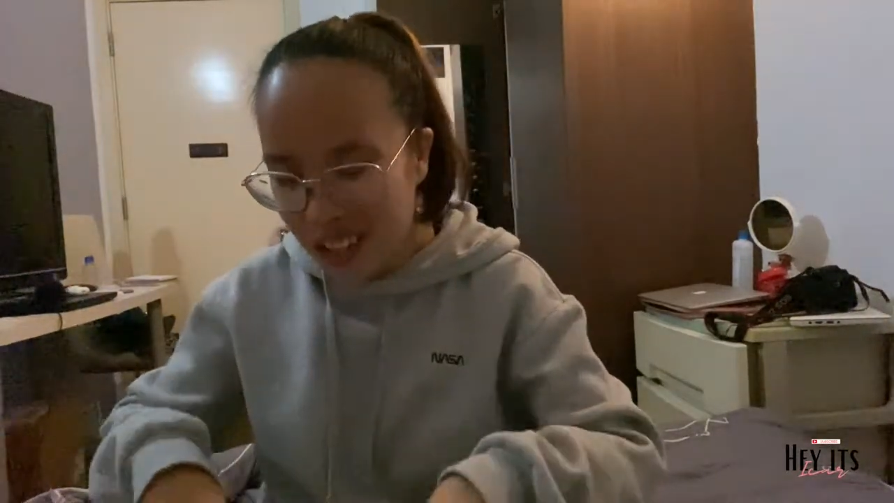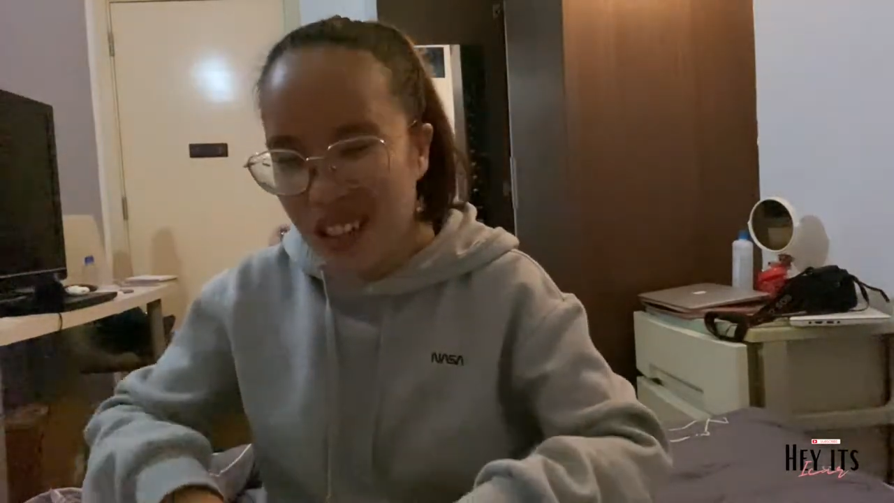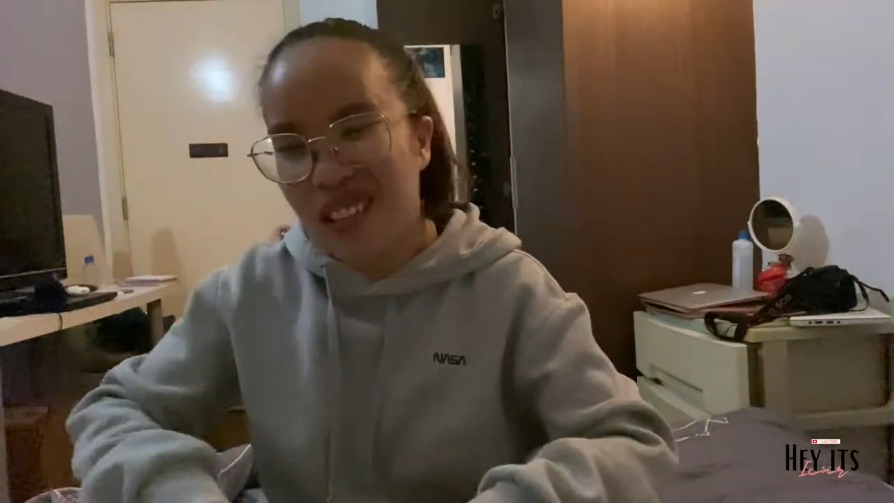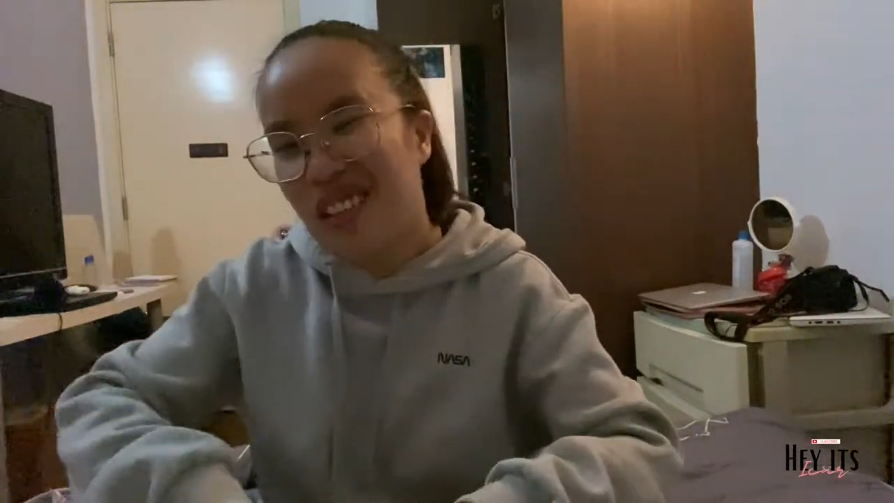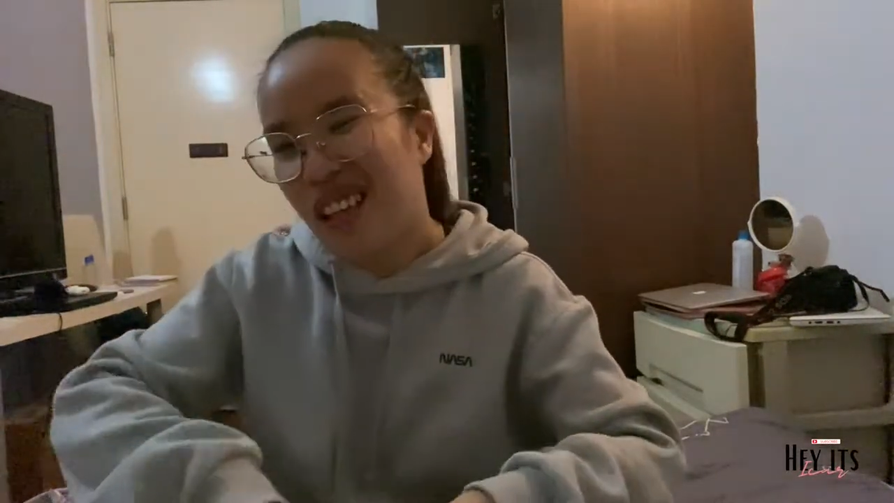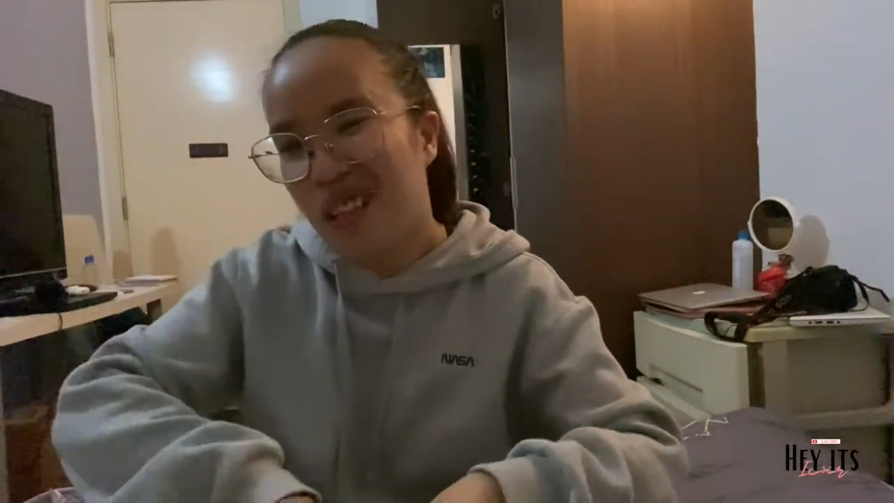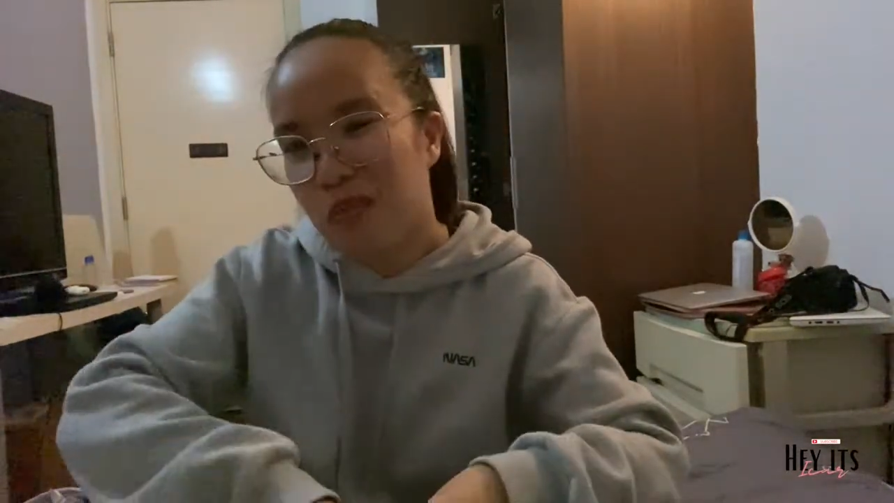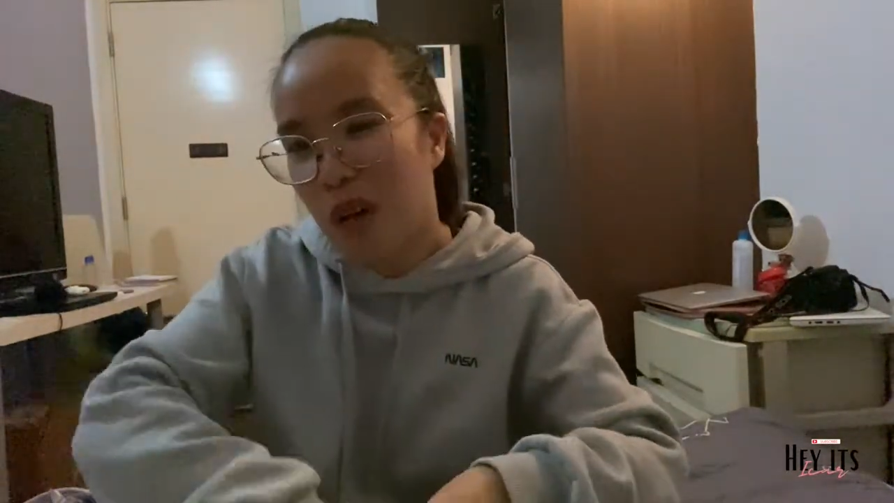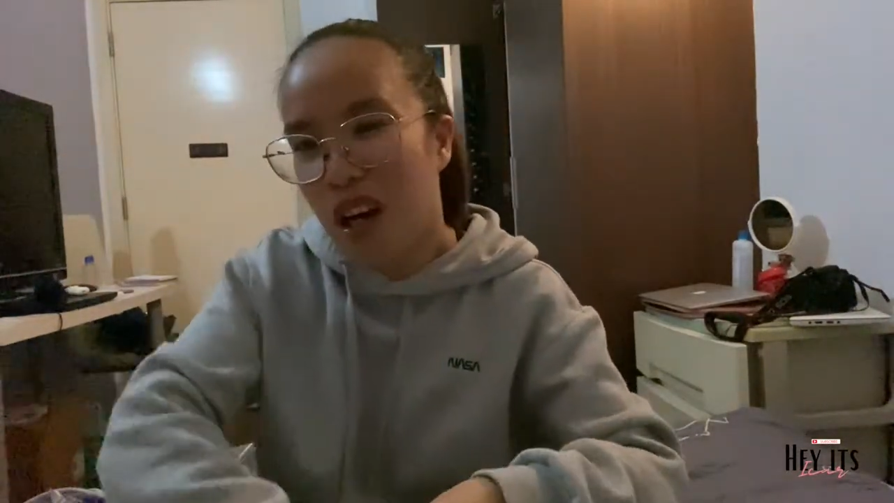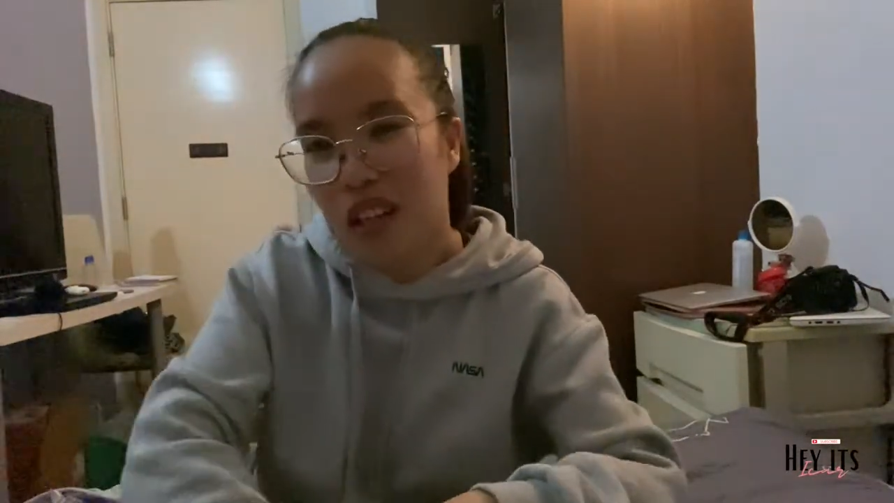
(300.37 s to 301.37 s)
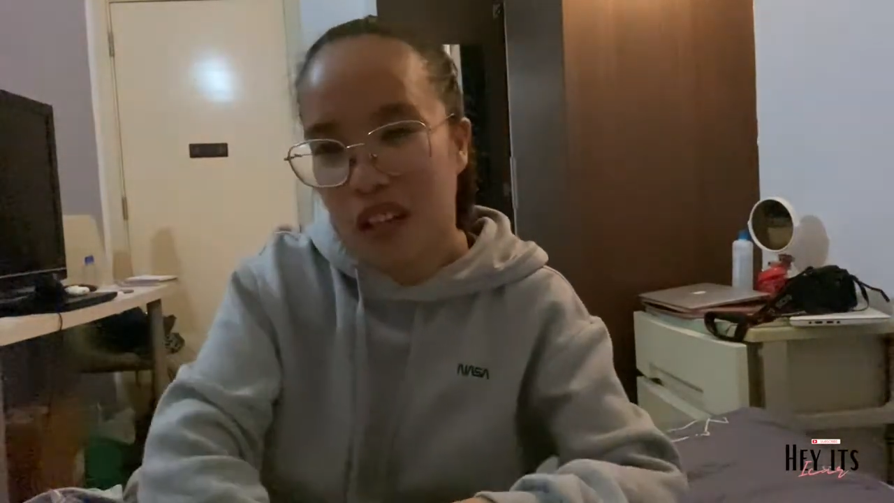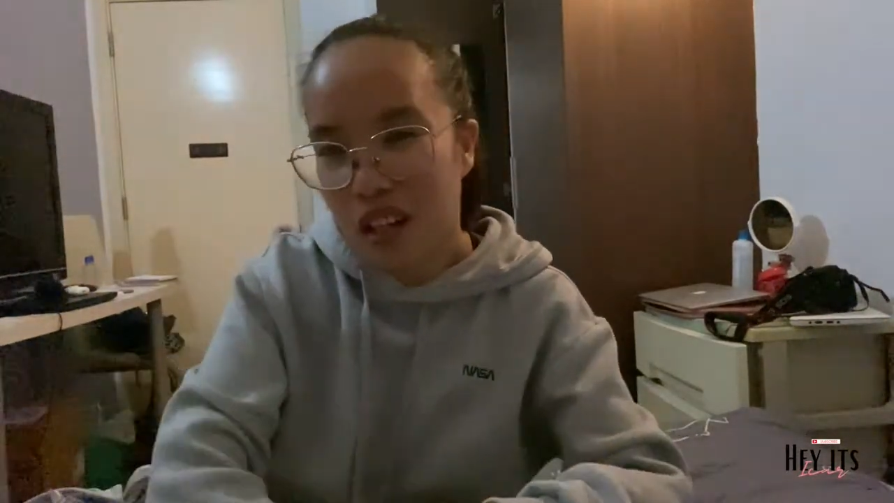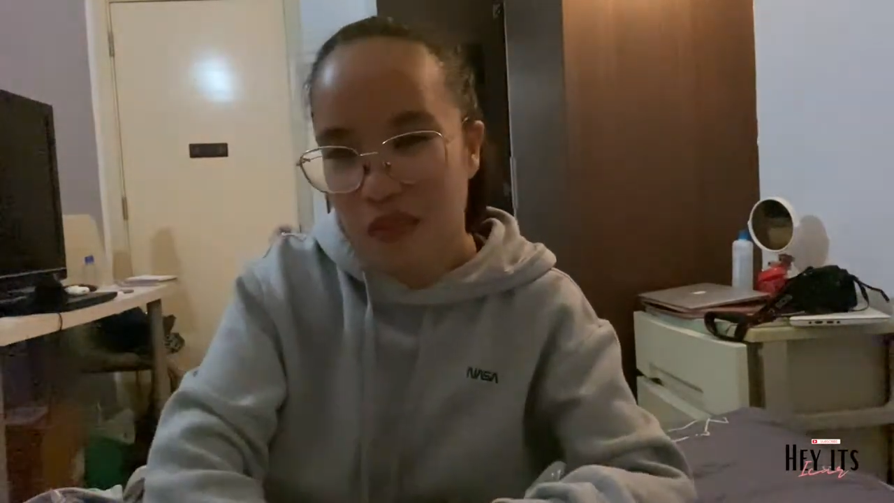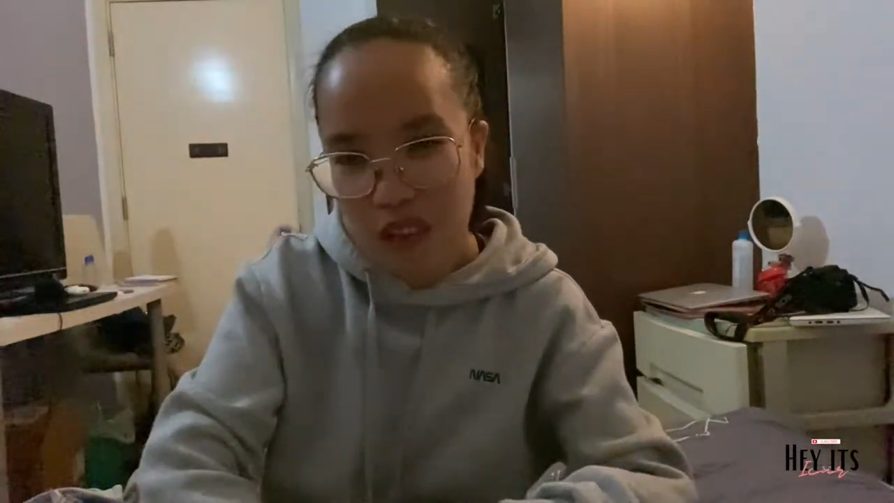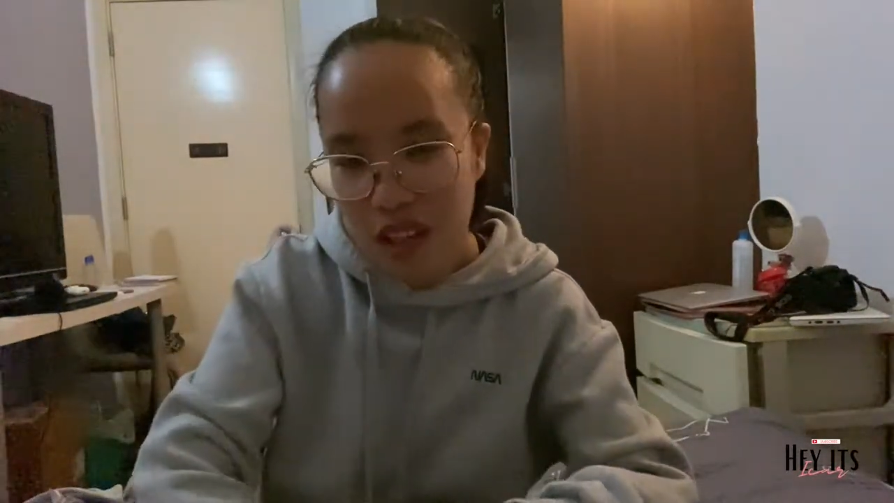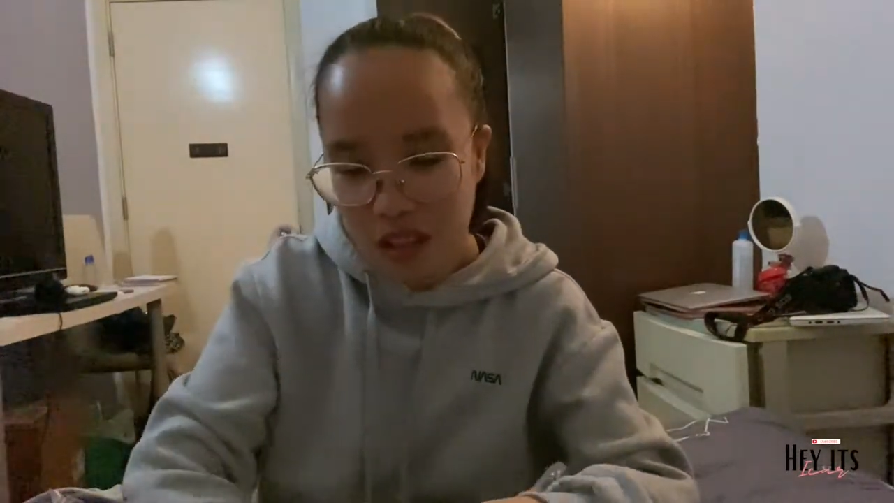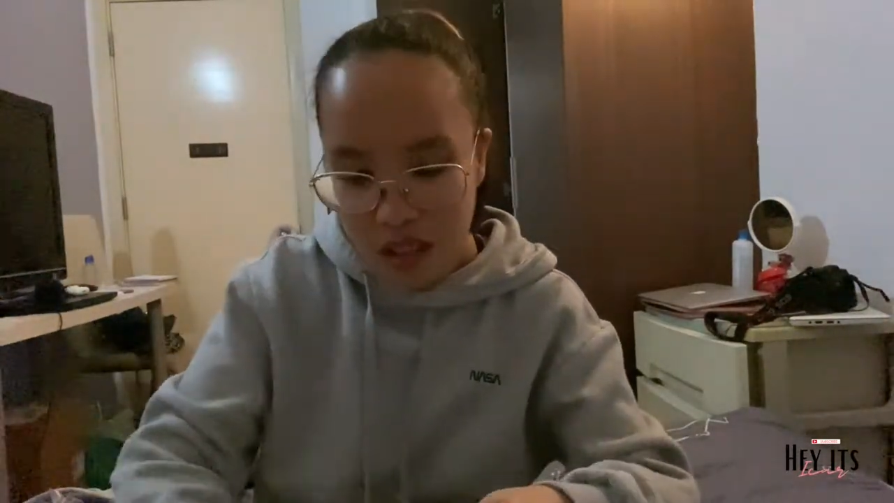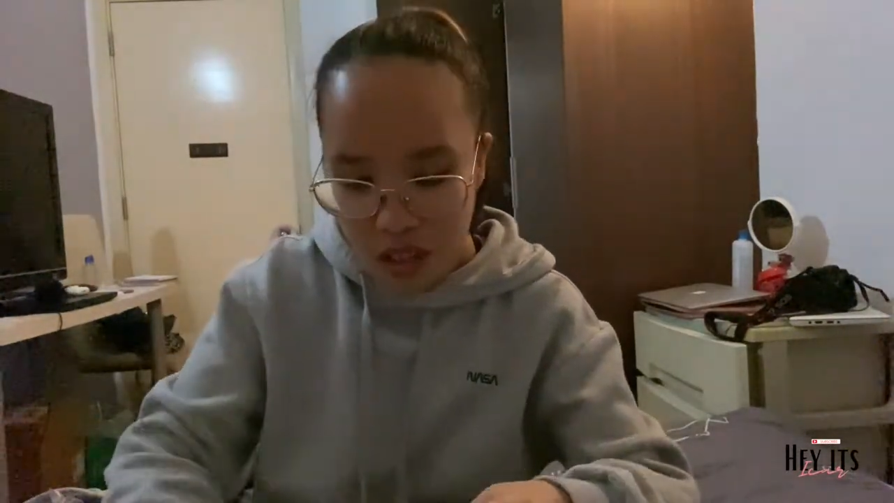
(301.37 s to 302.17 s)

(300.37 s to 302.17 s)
didn't like bought a lot of things